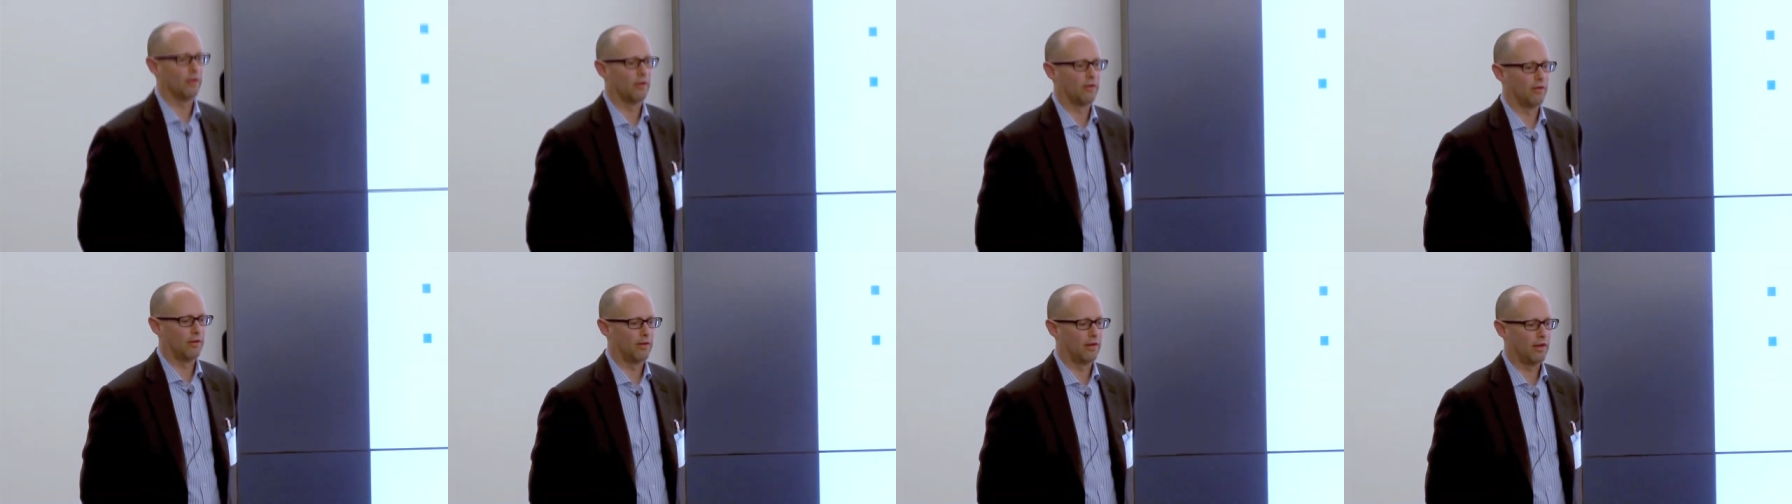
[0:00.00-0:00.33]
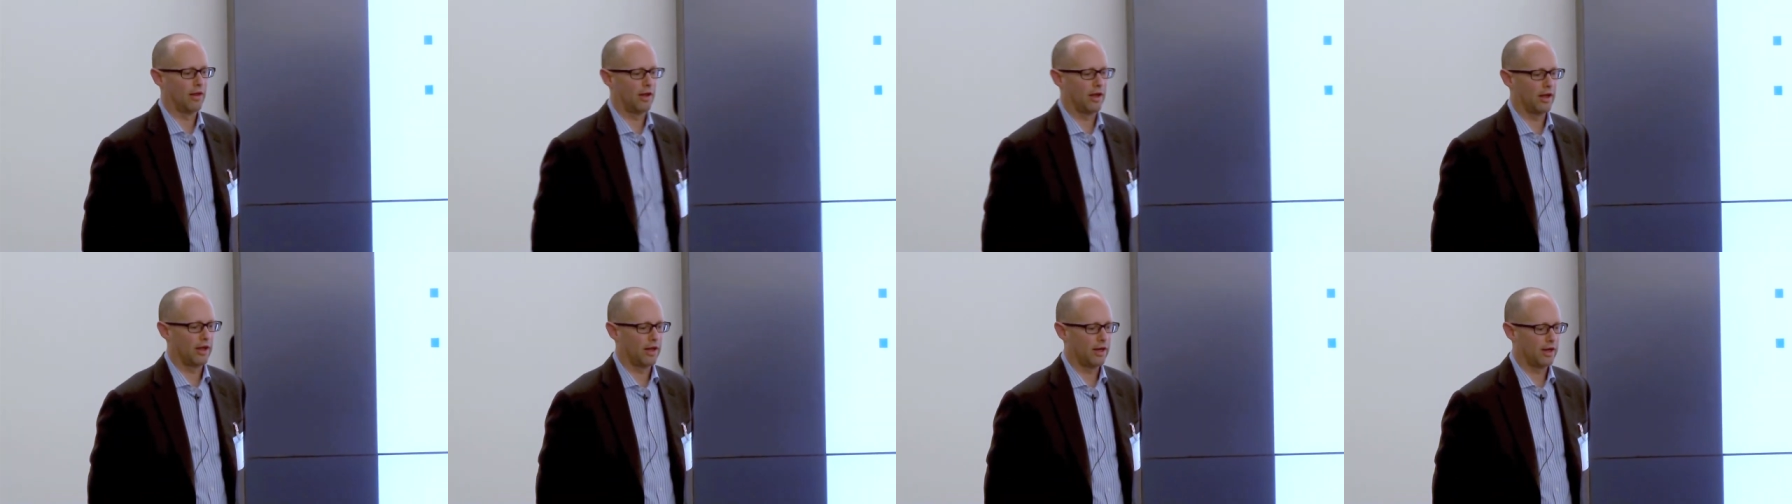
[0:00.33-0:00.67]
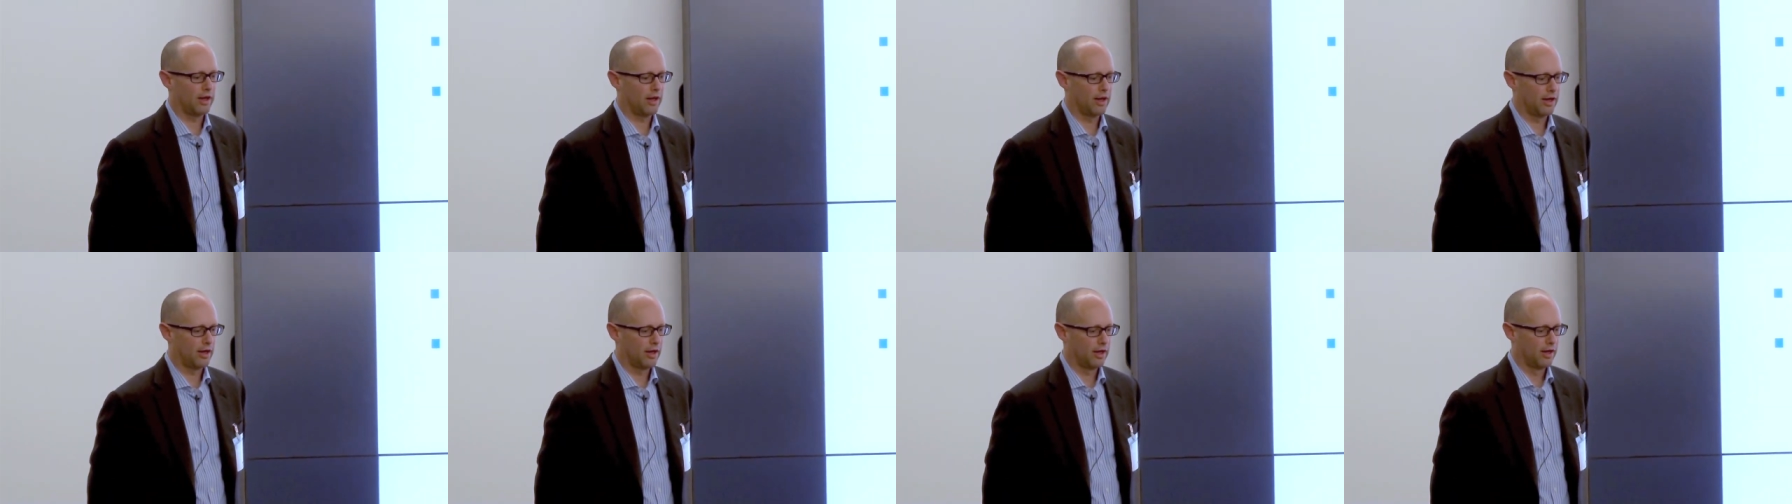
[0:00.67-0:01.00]

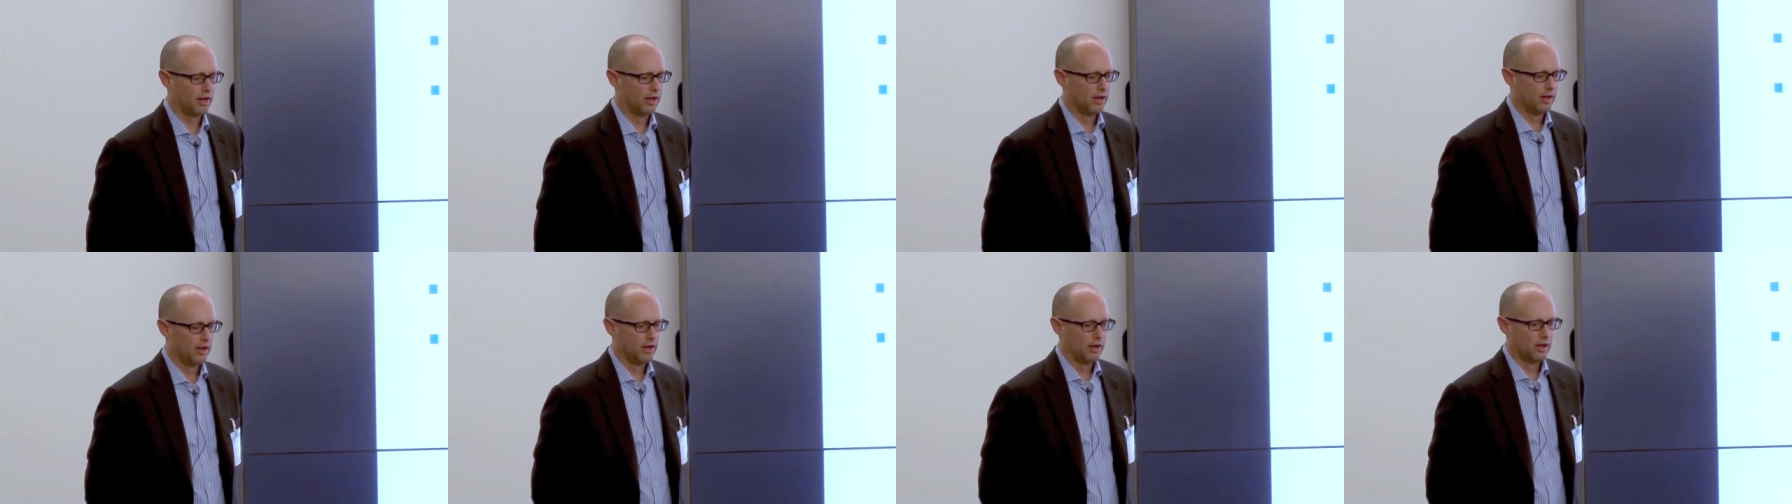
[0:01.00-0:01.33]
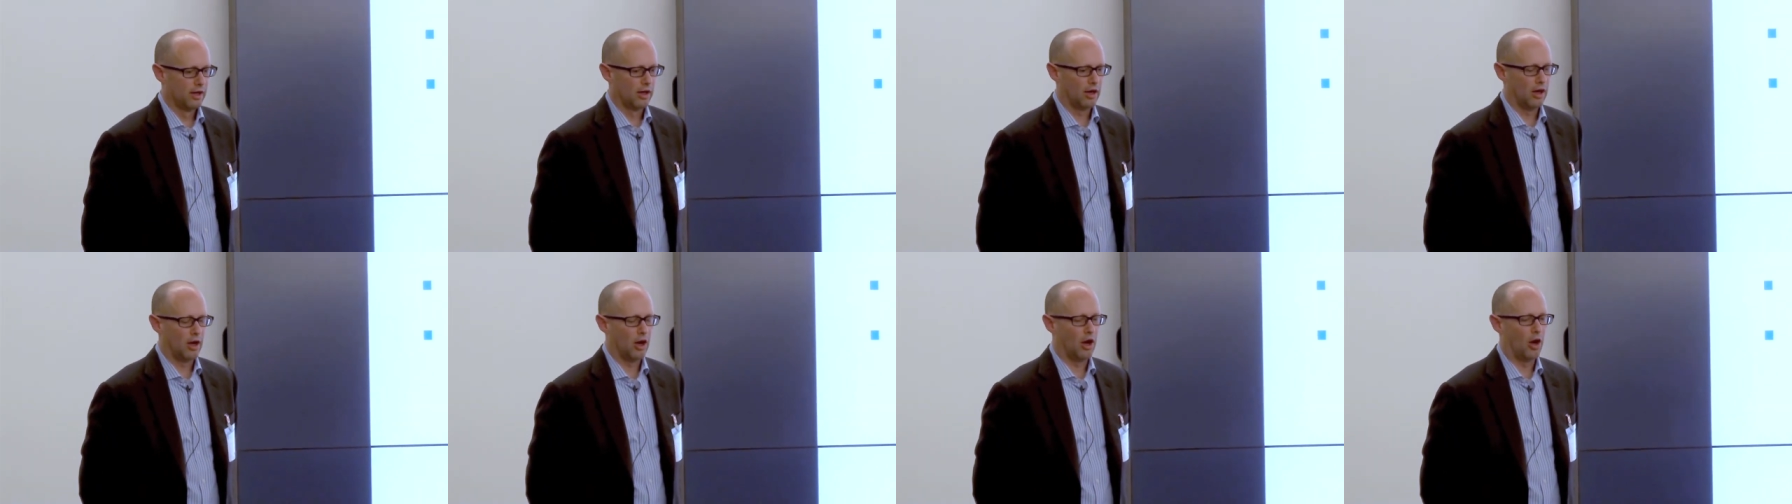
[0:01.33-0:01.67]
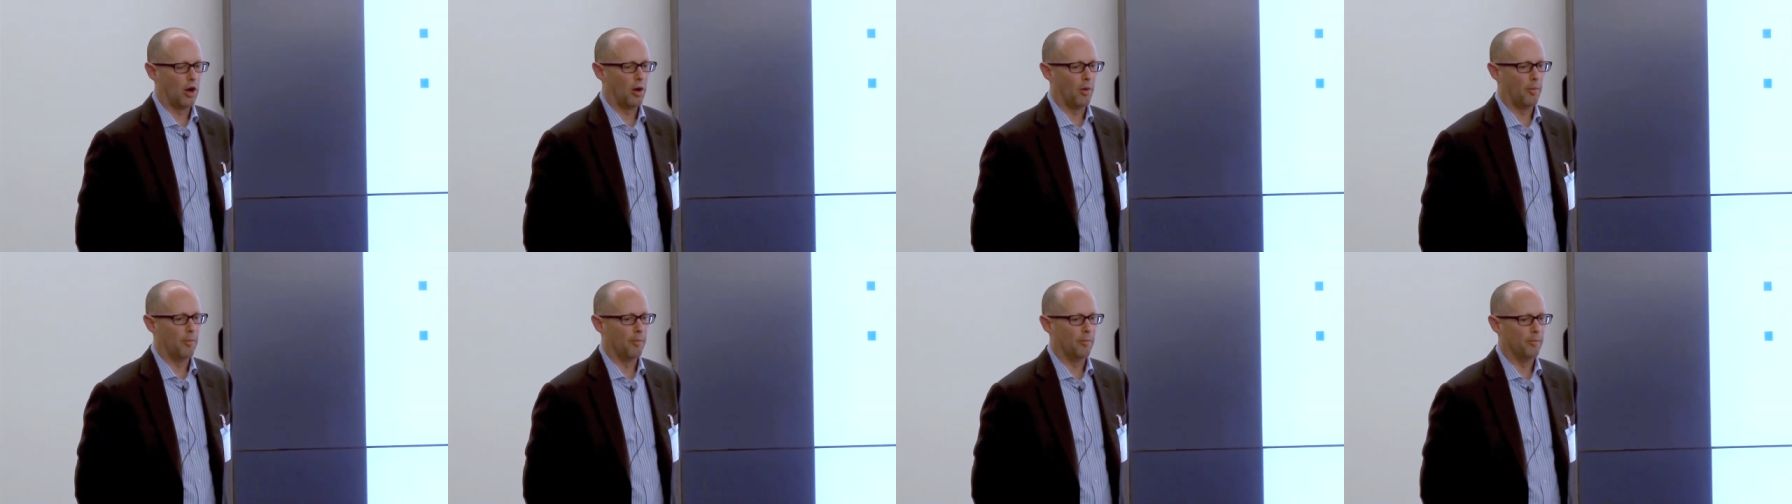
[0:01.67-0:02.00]
like
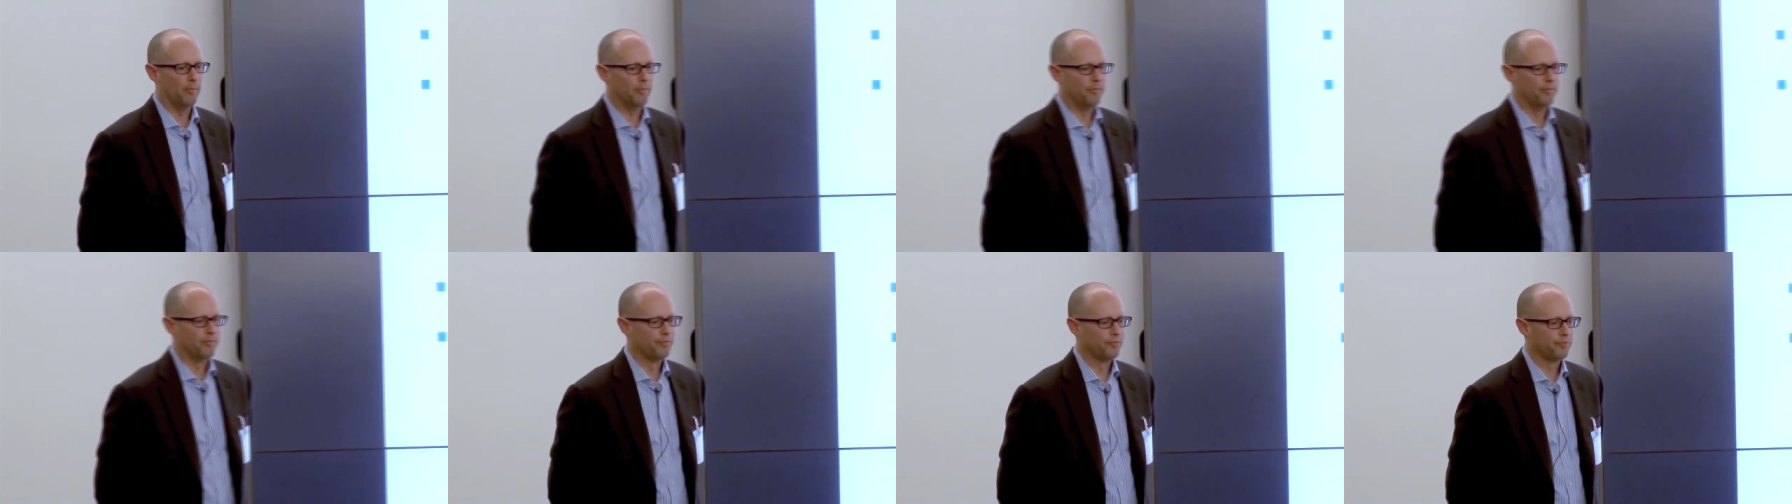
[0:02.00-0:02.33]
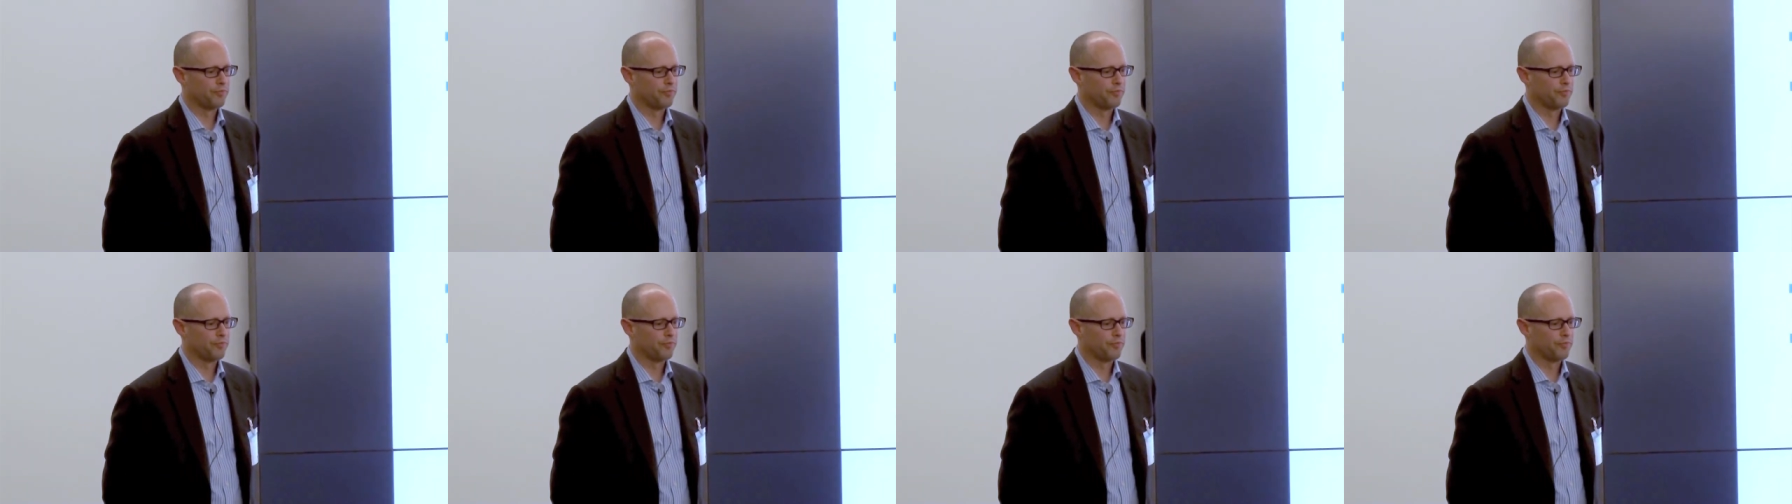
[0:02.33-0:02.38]
um,